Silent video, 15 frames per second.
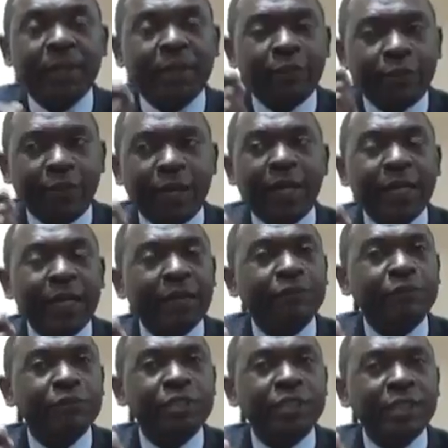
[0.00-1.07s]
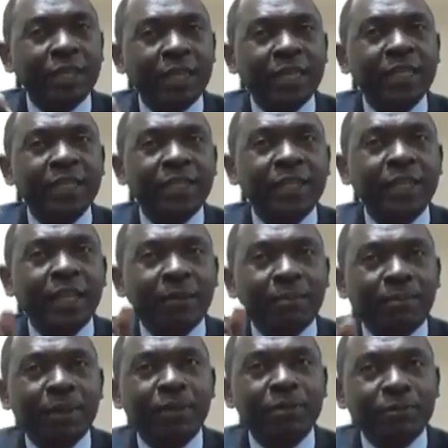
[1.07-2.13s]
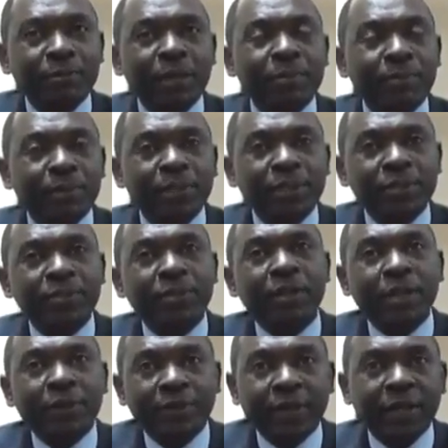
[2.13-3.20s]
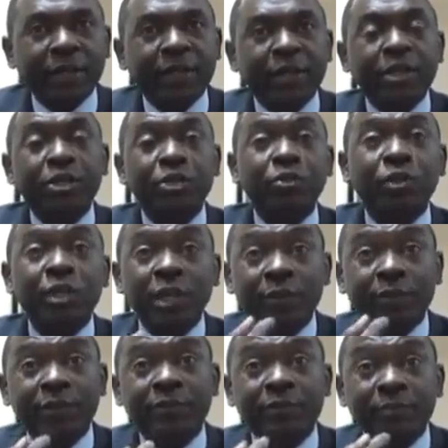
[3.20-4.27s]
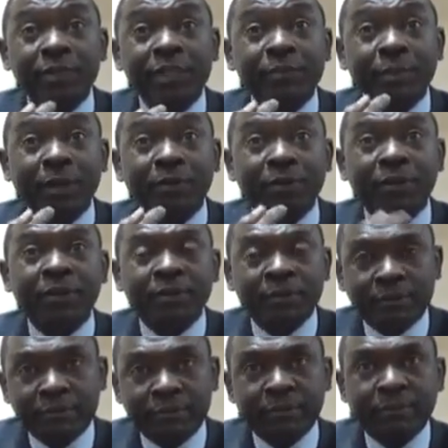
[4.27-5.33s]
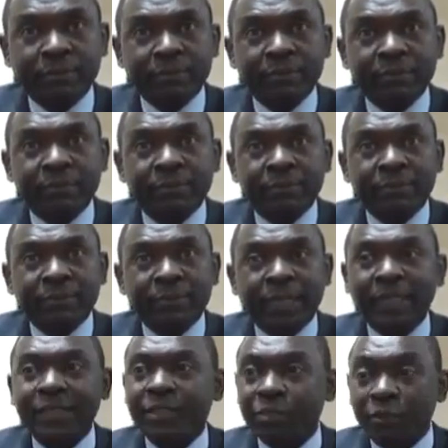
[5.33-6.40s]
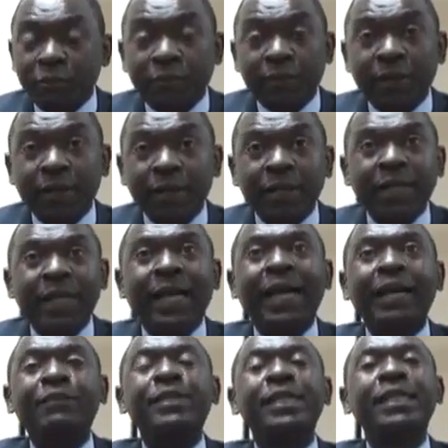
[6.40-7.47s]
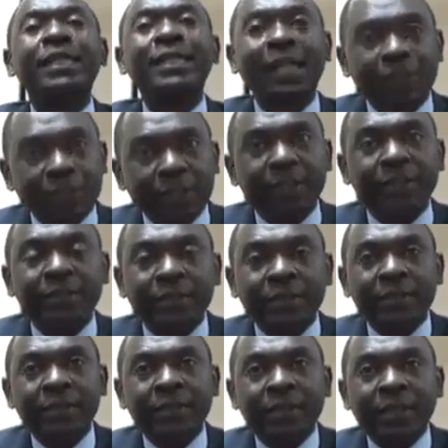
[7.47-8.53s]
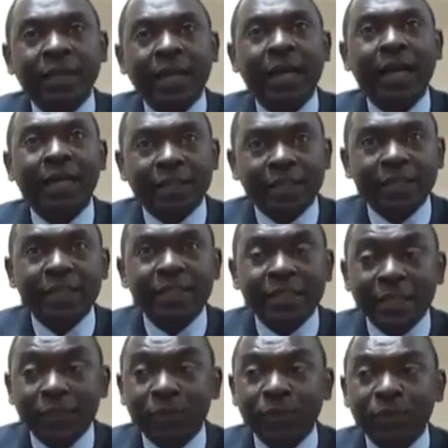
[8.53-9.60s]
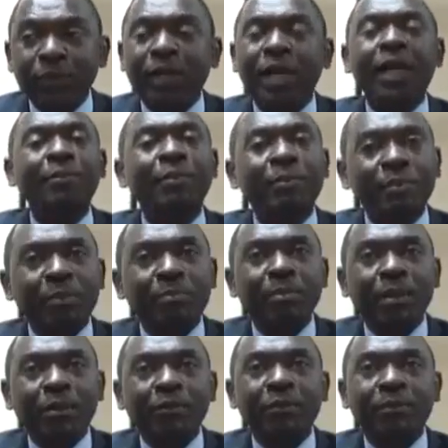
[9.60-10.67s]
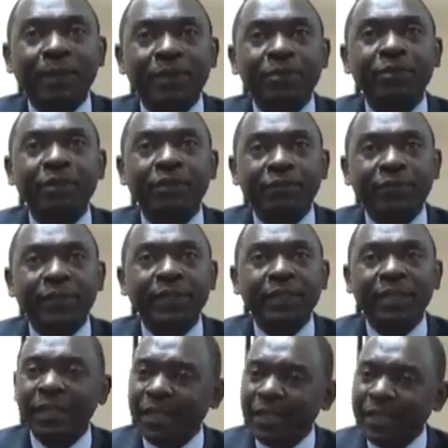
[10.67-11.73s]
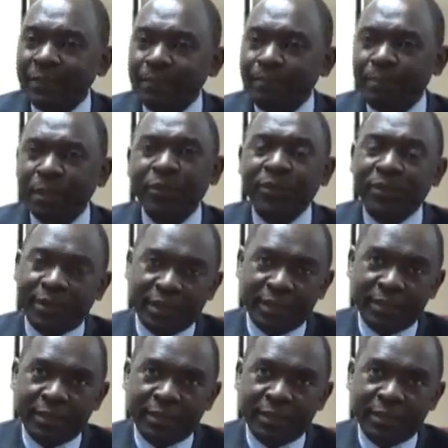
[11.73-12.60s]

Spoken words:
If I have to say anything about my political career, you hear it from this mouth. And so far, I've said nothing other than tell you I'm a member of the Patriotic Front. Period.